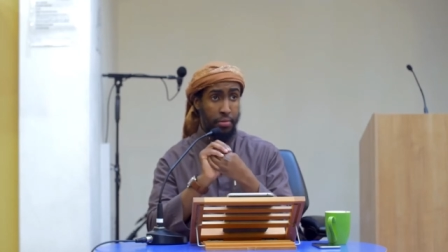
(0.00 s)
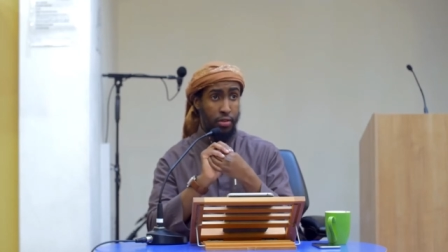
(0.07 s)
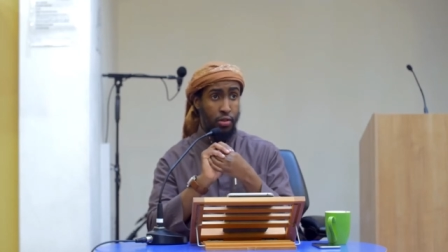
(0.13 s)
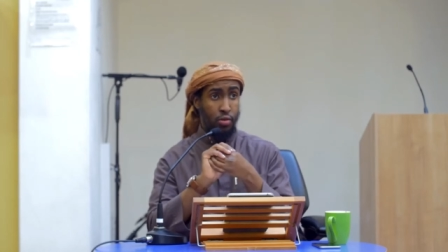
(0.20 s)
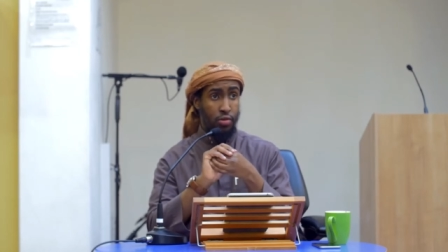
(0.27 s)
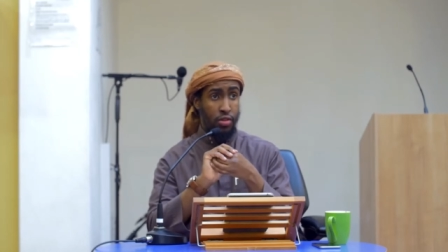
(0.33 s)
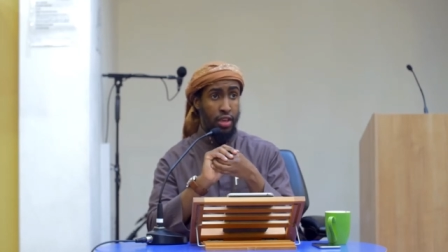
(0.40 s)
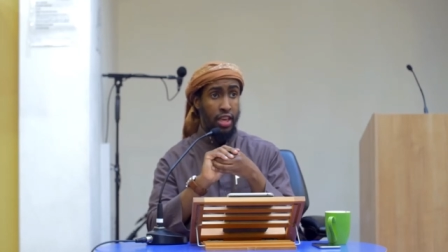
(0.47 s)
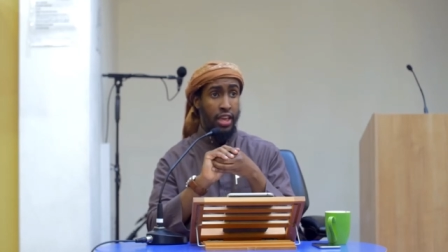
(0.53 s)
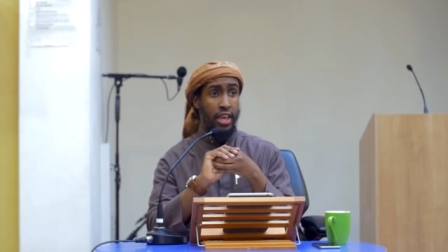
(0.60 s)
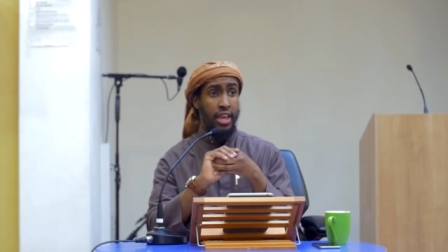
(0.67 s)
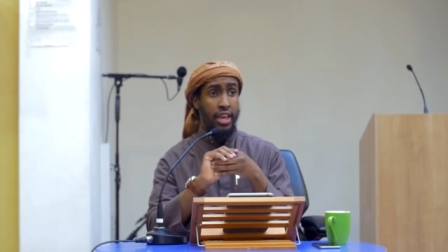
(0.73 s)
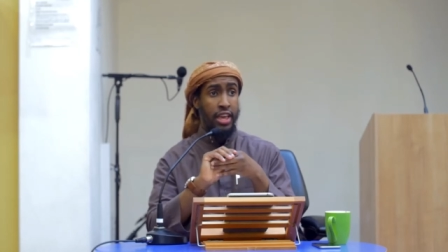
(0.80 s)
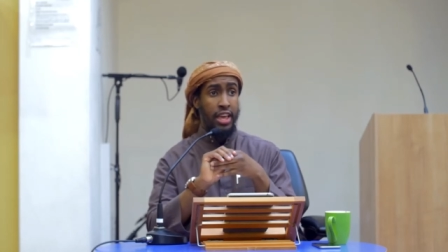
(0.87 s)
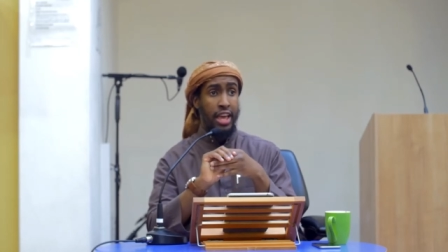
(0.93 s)
You see,
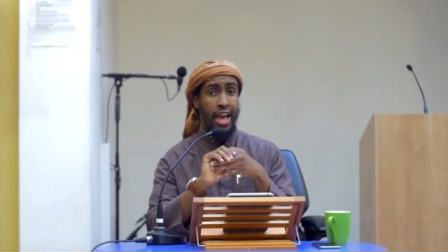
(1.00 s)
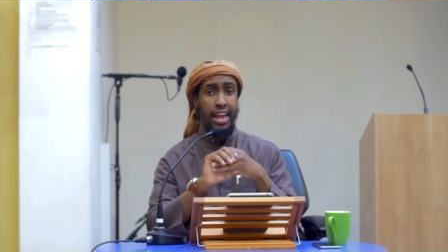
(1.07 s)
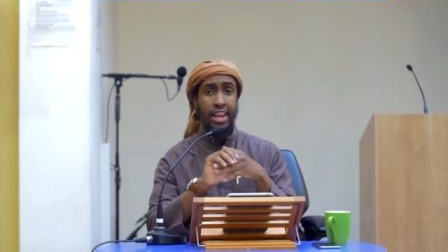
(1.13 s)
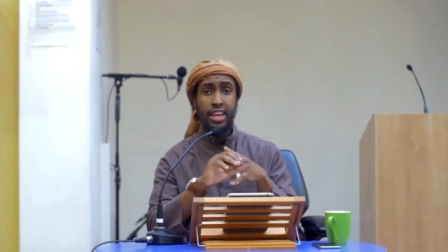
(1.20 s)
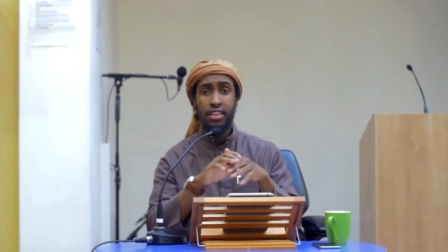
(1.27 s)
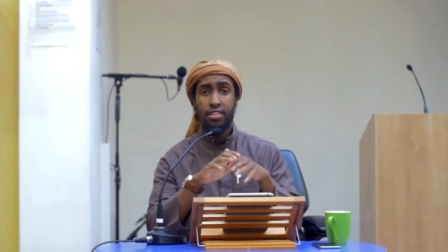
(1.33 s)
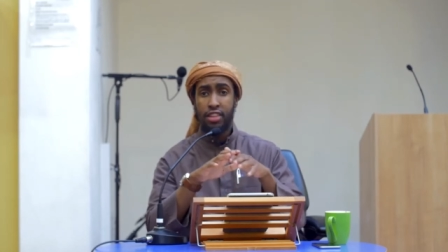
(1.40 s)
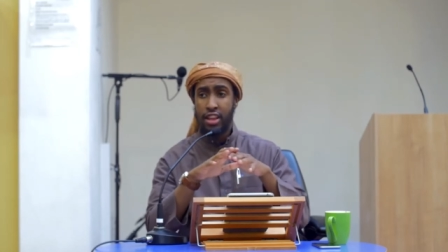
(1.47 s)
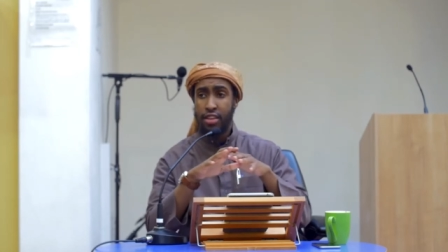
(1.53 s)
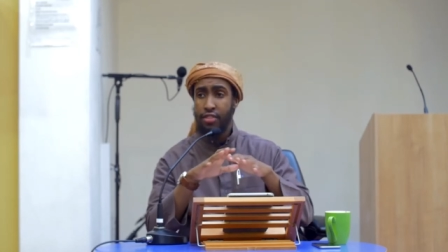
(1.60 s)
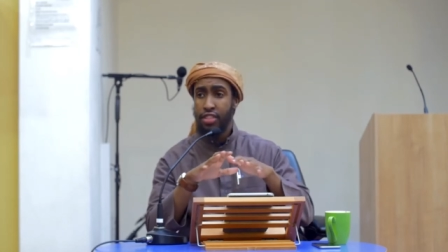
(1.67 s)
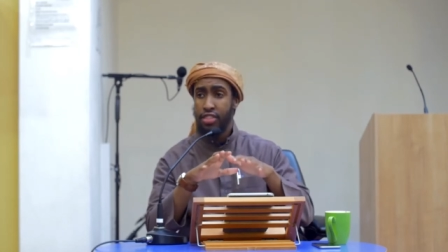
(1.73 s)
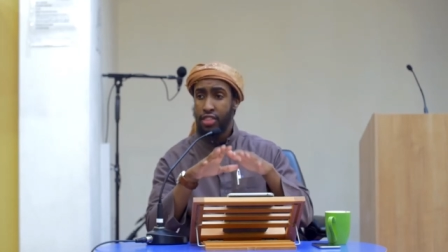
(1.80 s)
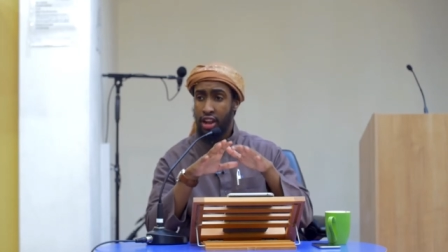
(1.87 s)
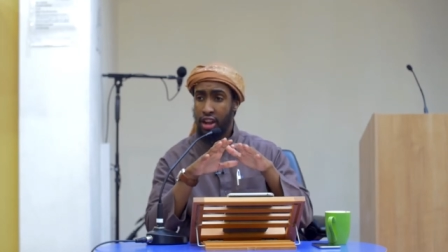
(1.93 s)
and he's
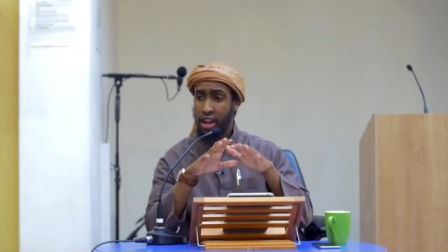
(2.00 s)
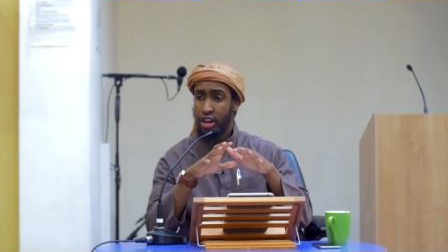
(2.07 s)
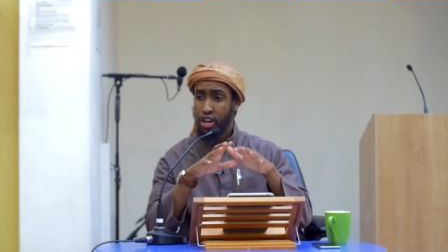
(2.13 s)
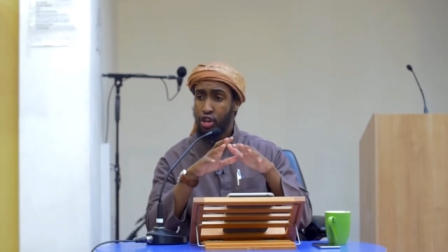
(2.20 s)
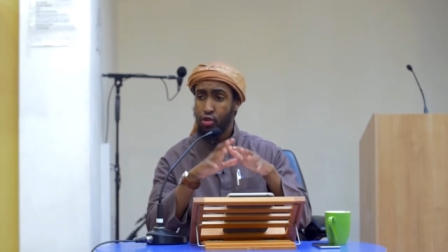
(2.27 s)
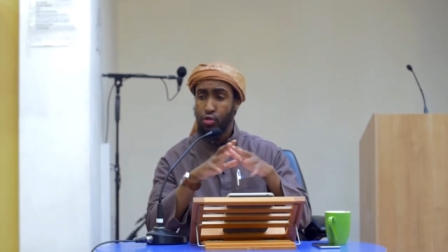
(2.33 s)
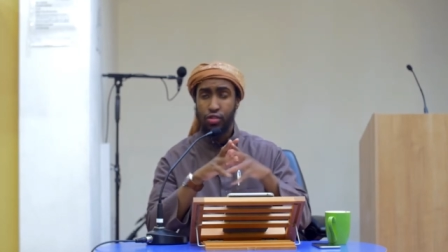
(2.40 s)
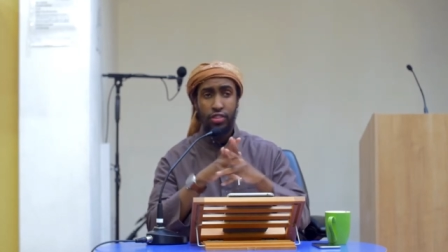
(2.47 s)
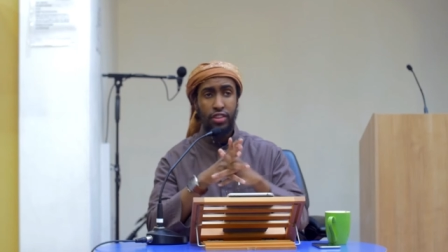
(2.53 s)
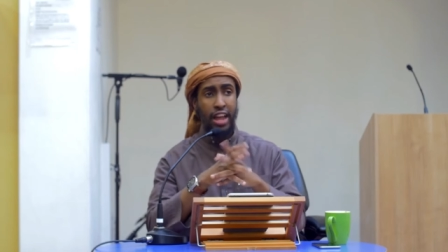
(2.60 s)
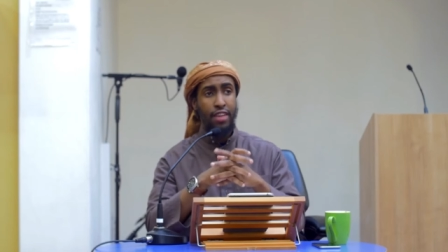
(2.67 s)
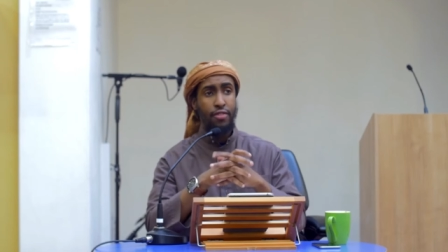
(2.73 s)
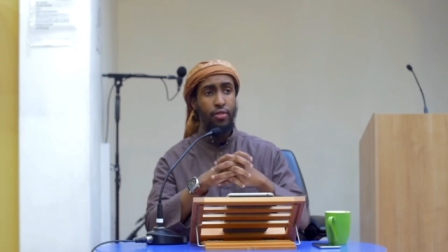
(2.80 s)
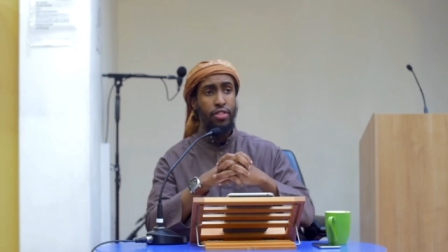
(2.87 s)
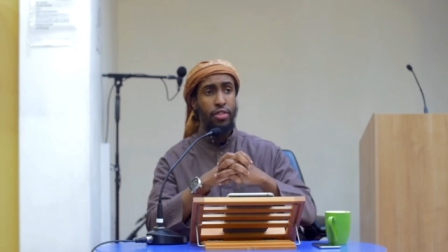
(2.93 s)
living a luxurious
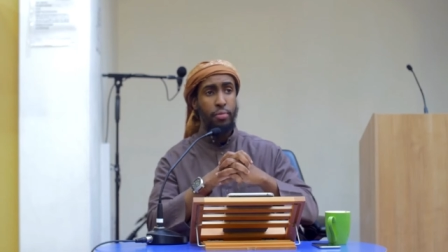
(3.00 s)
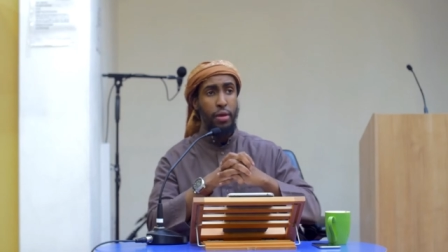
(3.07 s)
life where the